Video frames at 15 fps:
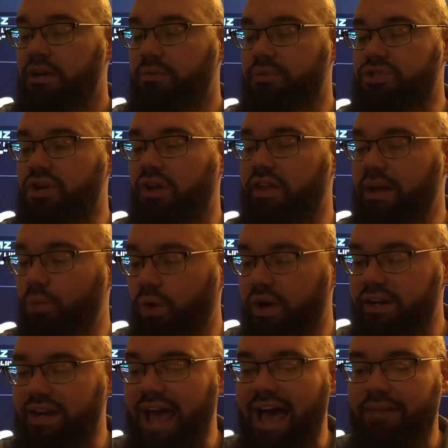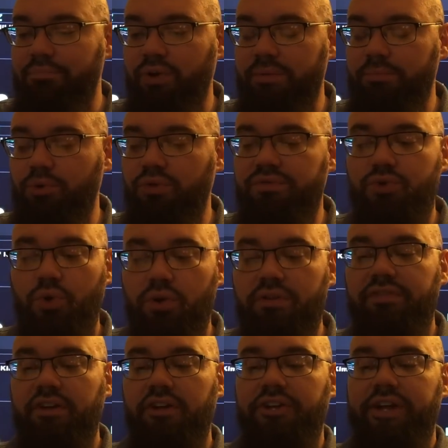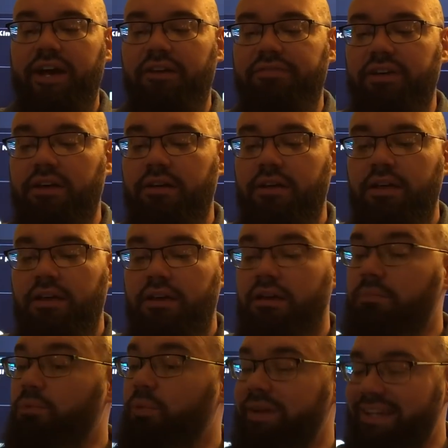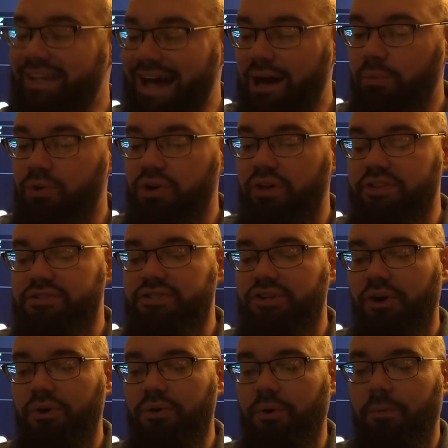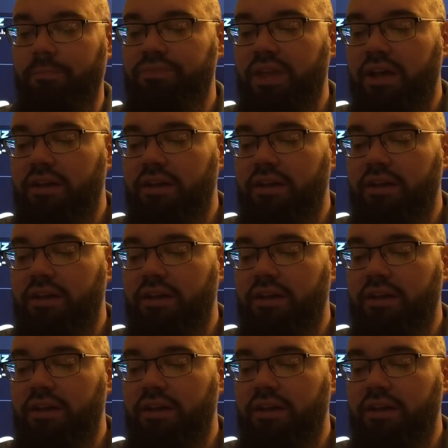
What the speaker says: We saw a 1.5-point move toward Philadelphia and movement downward on the total.